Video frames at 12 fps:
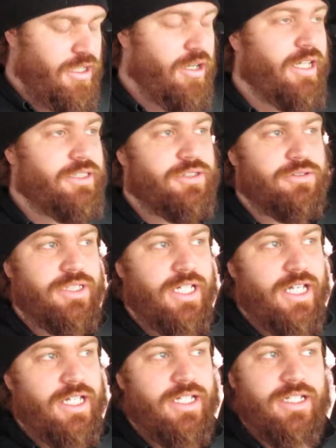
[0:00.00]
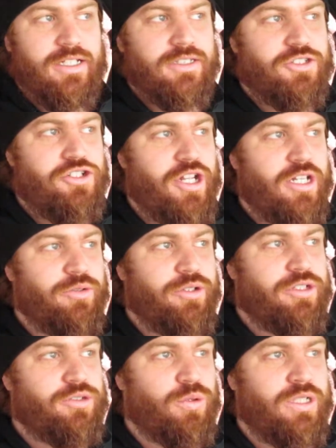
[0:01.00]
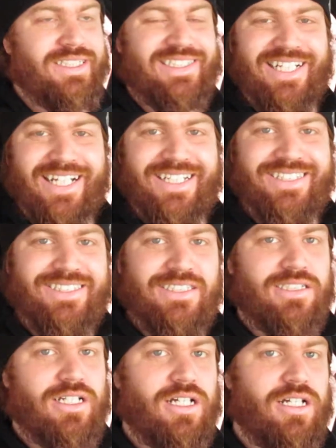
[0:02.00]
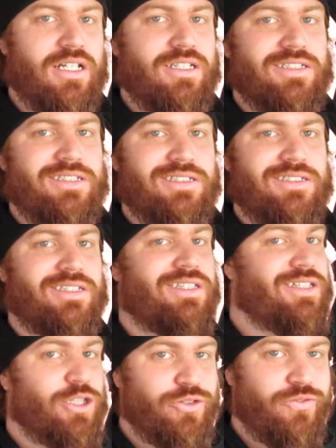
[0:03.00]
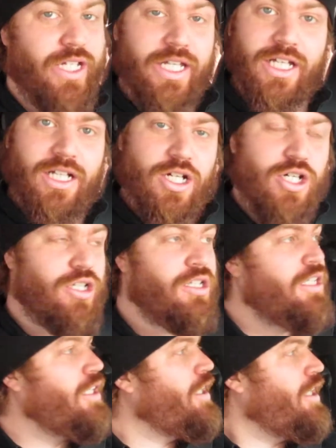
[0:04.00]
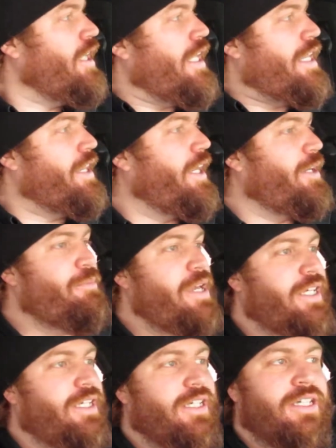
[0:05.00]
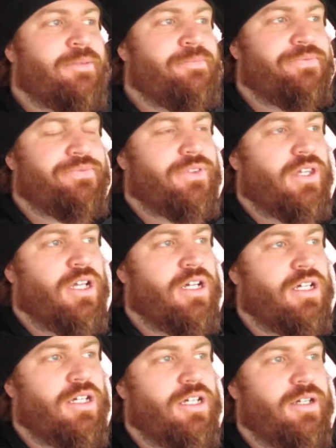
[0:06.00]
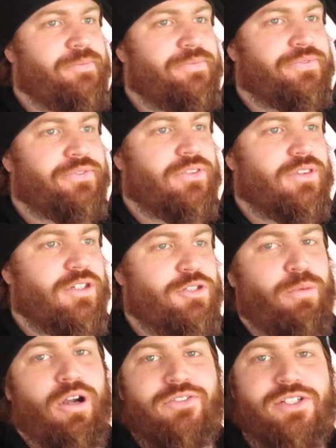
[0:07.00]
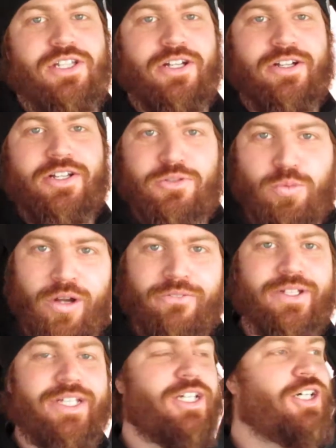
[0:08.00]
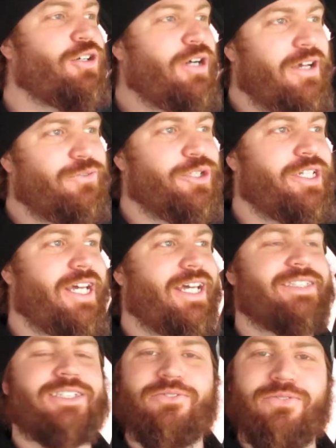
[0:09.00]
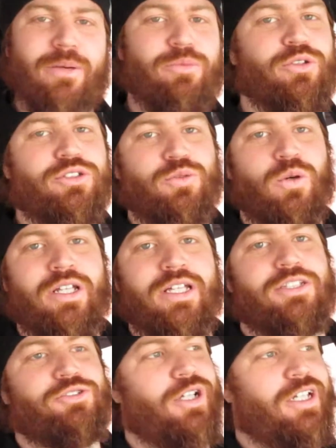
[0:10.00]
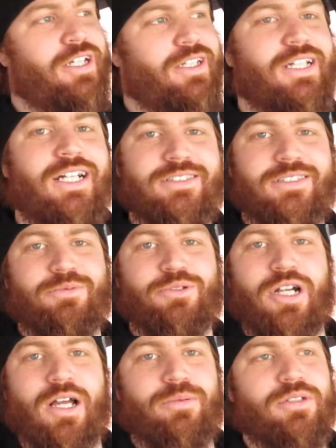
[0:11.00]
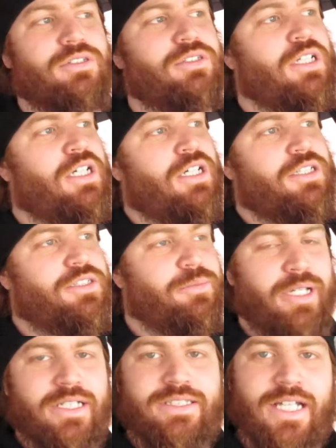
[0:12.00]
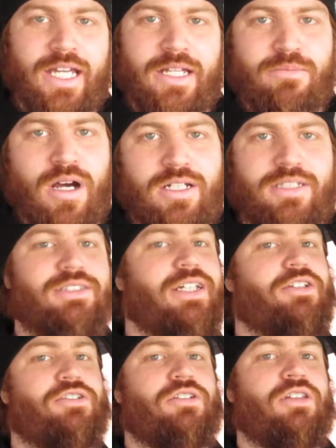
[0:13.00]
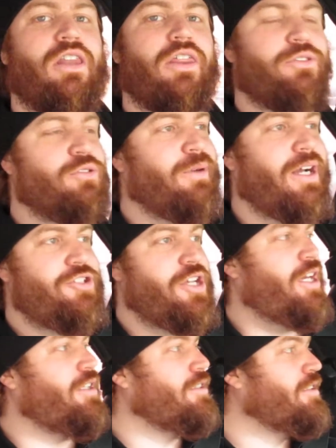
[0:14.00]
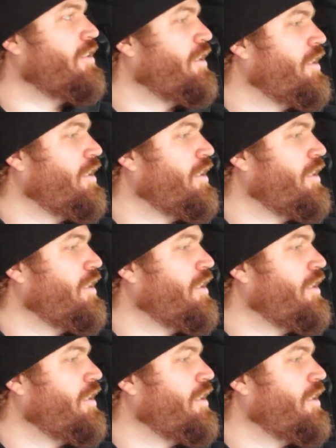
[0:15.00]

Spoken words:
All right, so today is January 22nd. This is the third video that I'm making. It's part of a series, one video every day until February 20th, trying to hit 1,000 subscribers to maintain monetization through my channel.